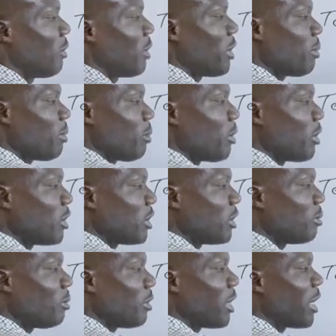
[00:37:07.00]
We
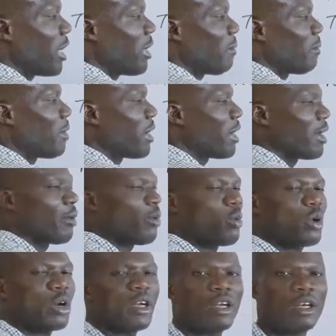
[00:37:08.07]
multiply by
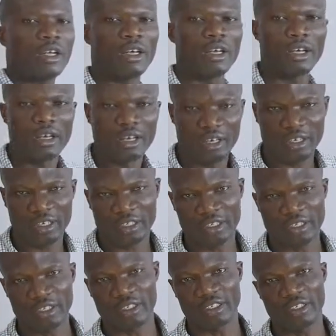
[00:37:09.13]

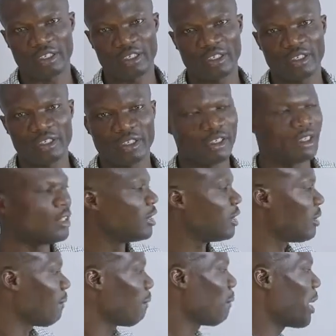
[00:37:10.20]
100.
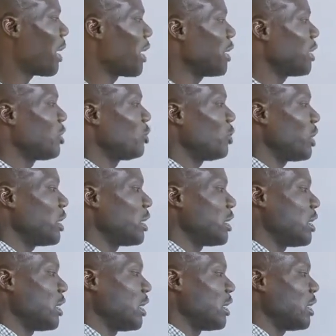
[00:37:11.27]
By
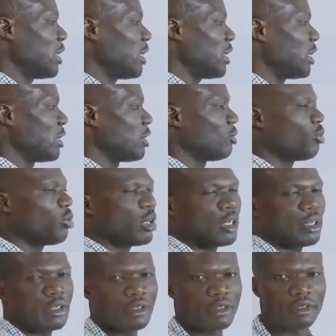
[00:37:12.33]
20 is
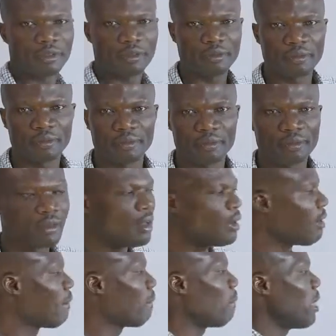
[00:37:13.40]
1.
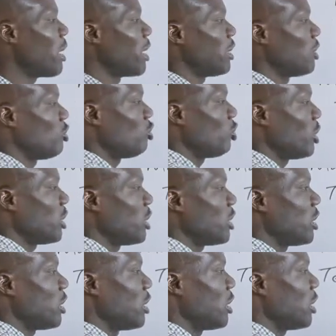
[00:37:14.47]
By
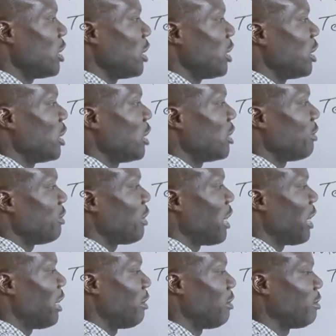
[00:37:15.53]
20 is
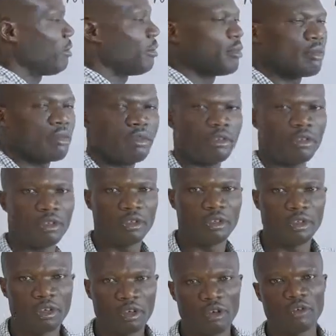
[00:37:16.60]
5.
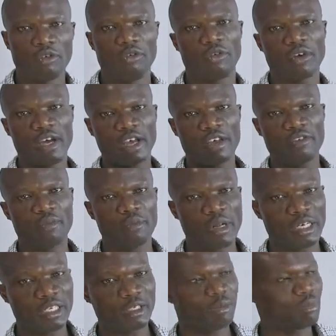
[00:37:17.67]
5
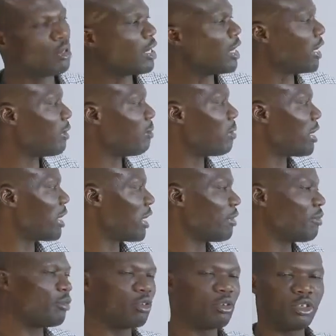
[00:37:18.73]
multiplied by
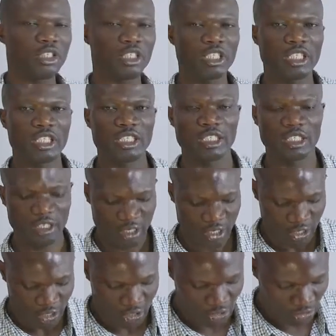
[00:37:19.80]
14,
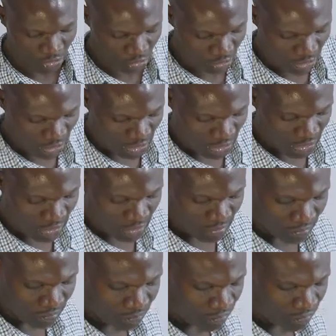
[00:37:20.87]
you will get